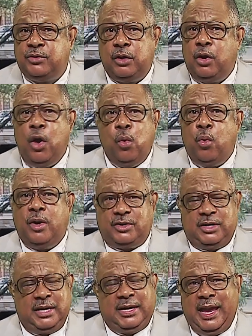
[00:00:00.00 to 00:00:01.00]
It
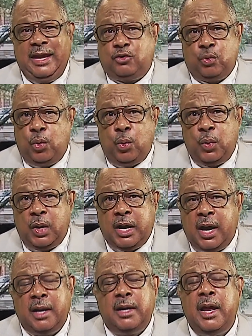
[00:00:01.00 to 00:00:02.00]
wasn't the case when we were
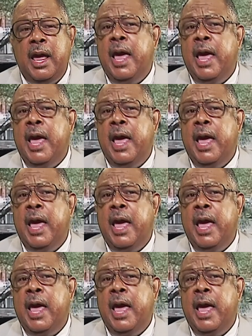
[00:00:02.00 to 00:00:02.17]
colored.